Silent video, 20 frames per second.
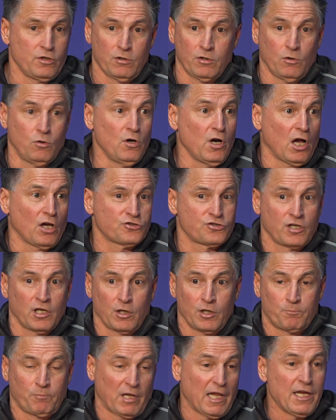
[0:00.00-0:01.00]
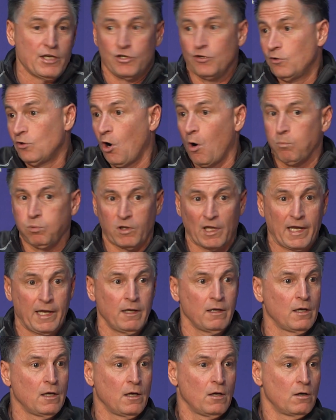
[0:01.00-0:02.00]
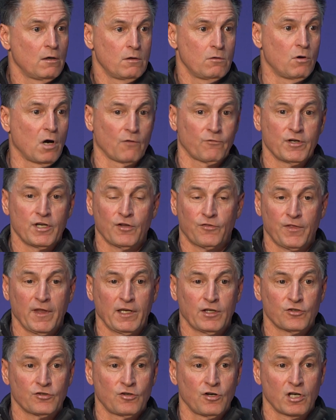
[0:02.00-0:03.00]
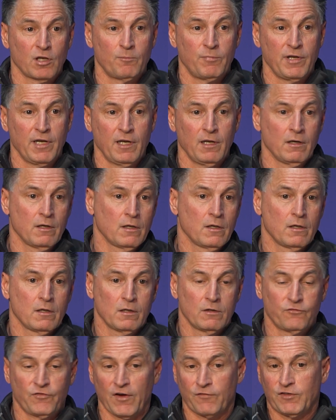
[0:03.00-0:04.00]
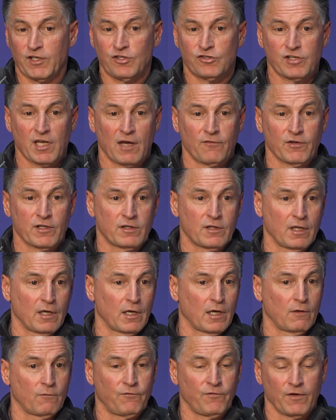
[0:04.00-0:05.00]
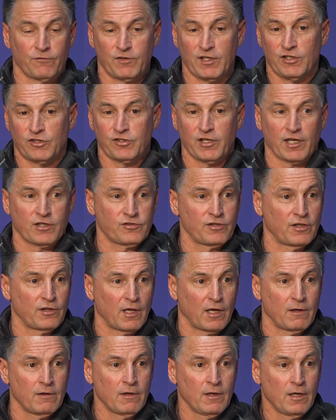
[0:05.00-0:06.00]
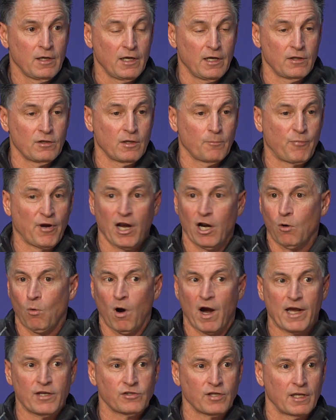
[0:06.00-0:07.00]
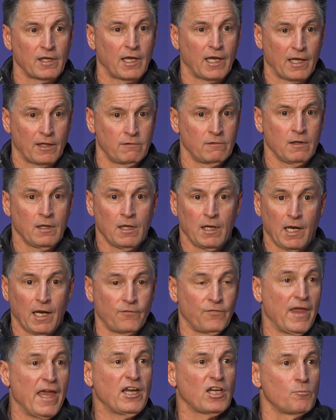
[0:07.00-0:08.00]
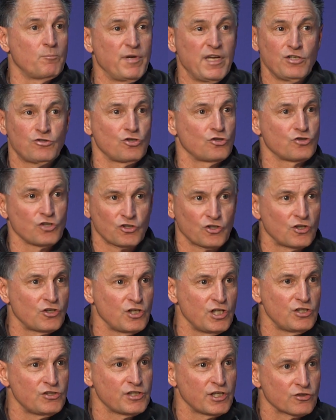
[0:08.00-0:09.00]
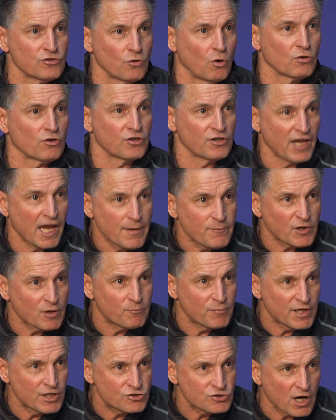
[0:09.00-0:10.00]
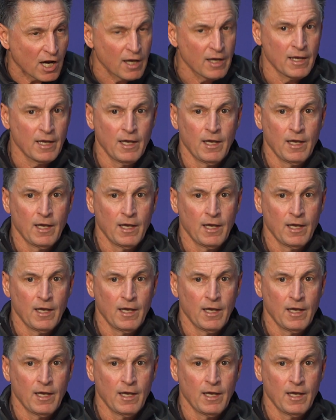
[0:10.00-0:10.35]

going to play? You can go play whoever you think is going to be 57th, 56th in the pairwise, and they can beat you just as easy as Notre Dame can beat you,